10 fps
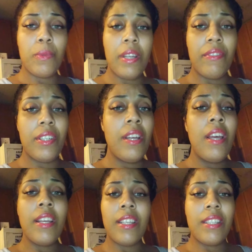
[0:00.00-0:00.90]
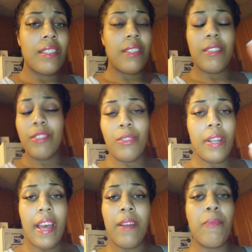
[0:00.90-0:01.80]
or whatever, do
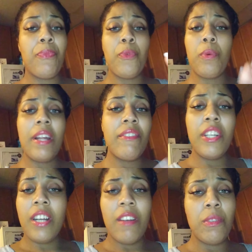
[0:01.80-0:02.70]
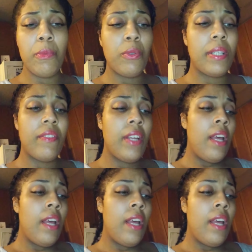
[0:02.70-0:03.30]
that. Whatever you're comfortable with.